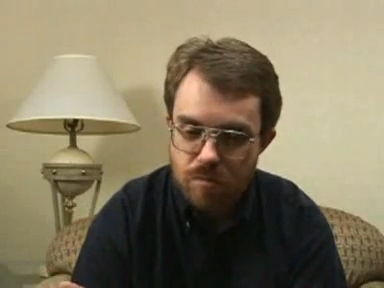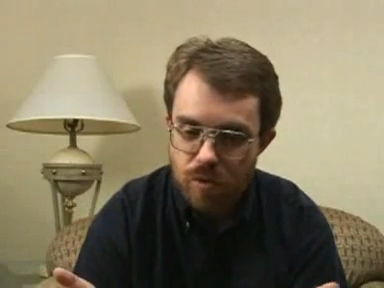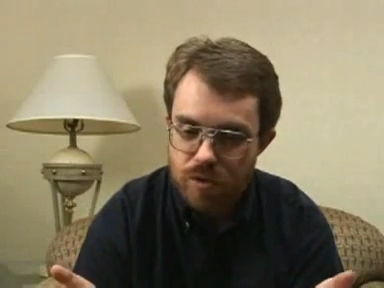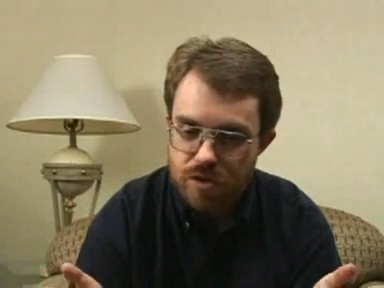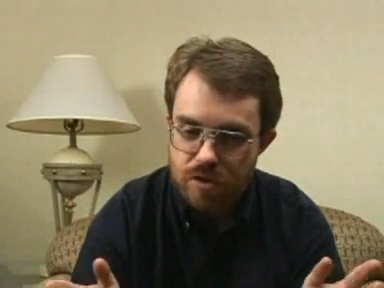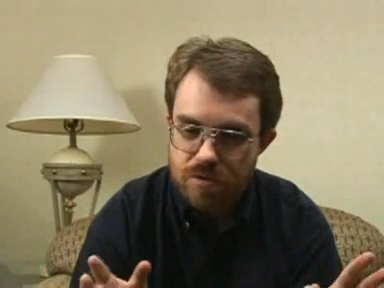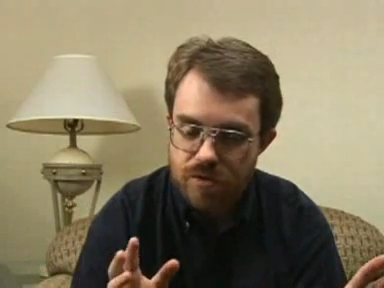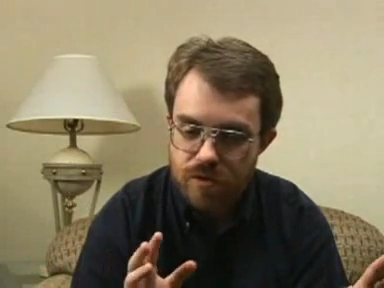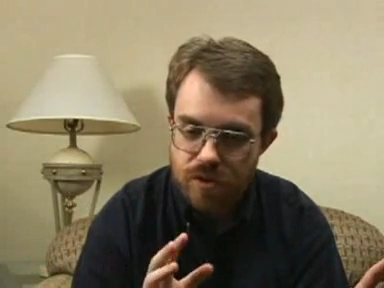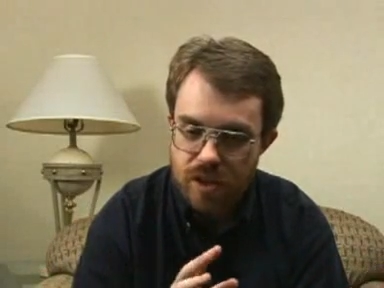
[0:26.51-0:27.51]
both in terms
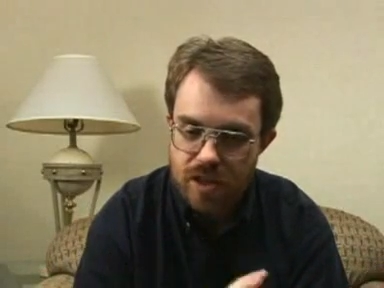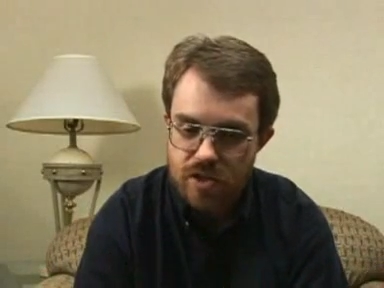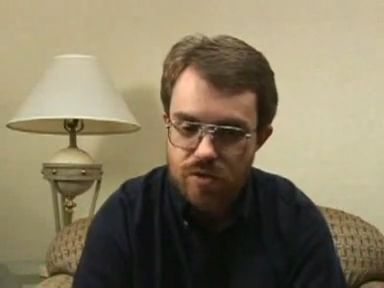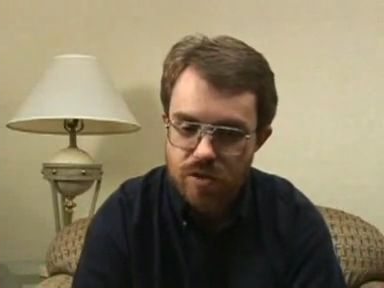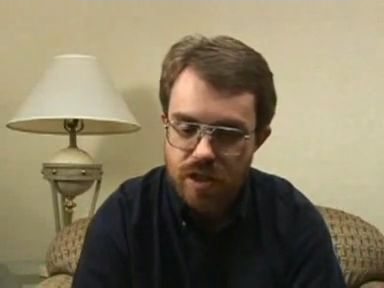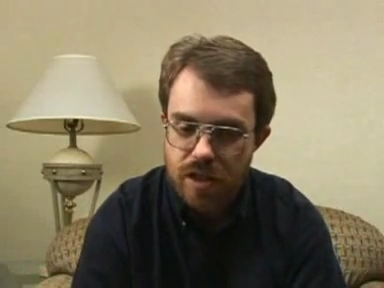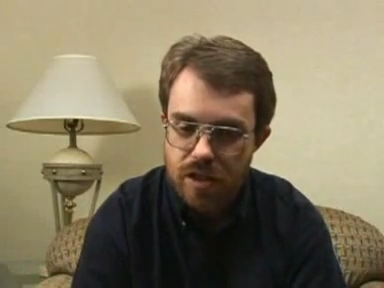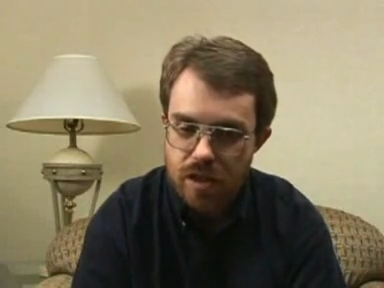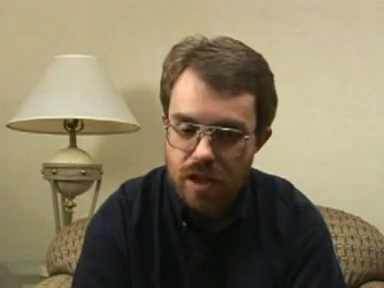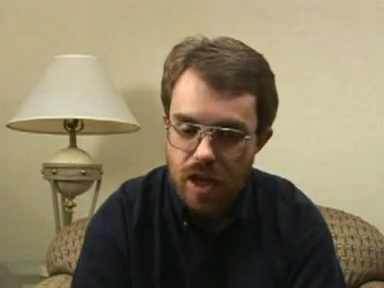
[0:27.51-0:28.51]
of the
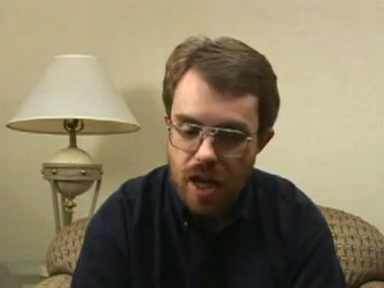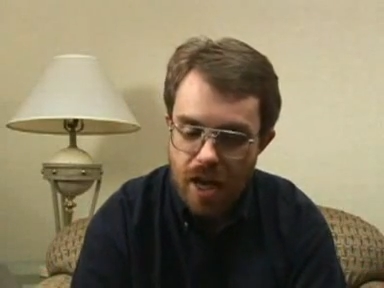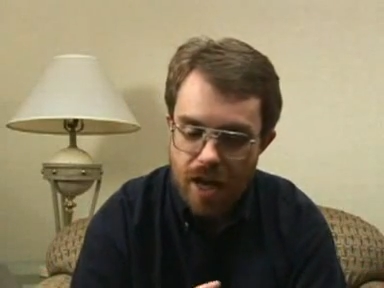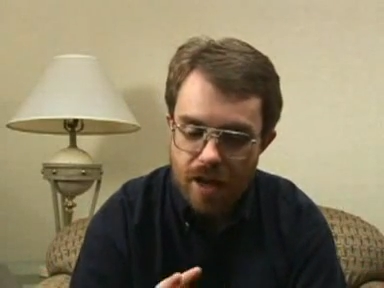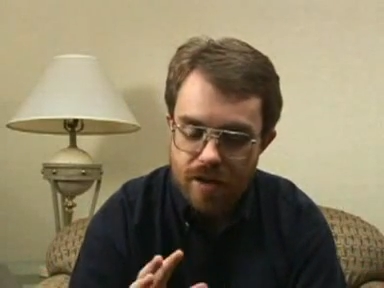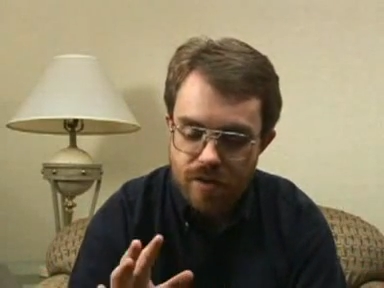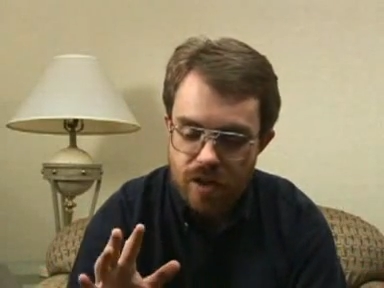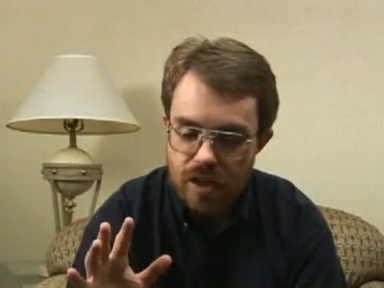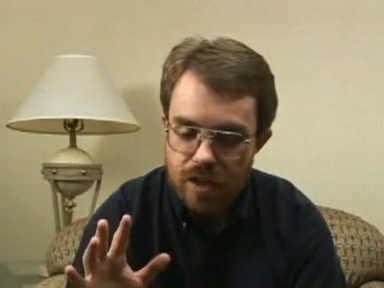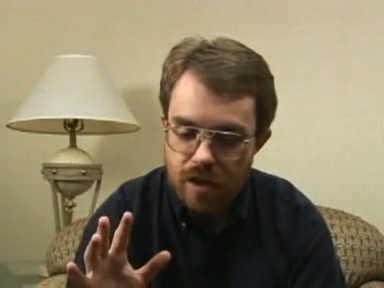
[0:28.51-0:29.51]
history and
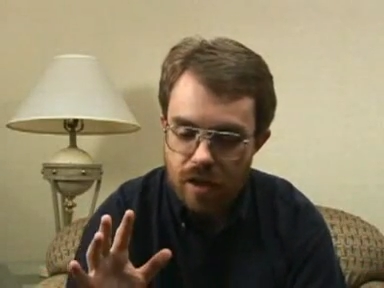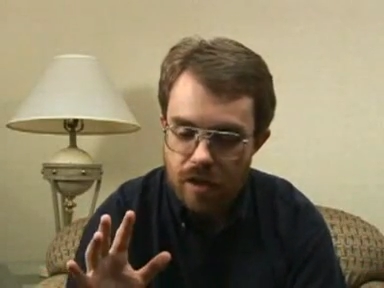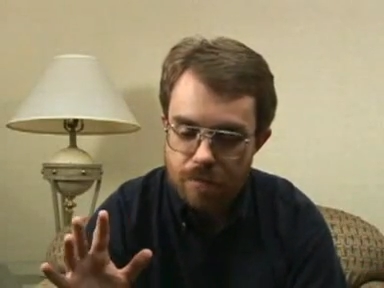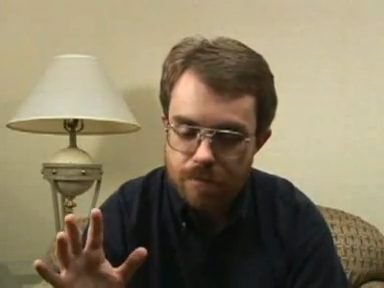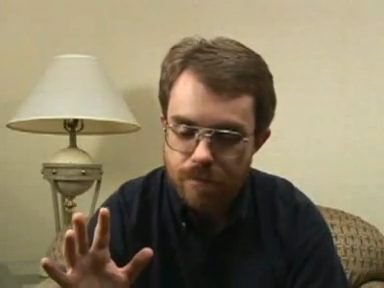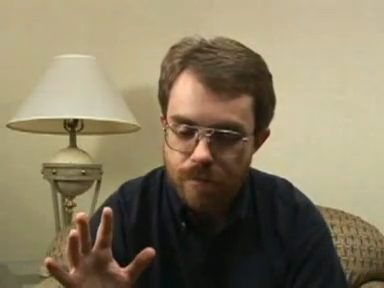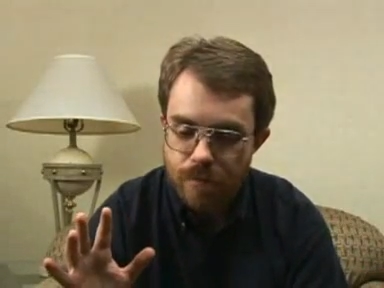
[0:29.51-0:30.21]
the um,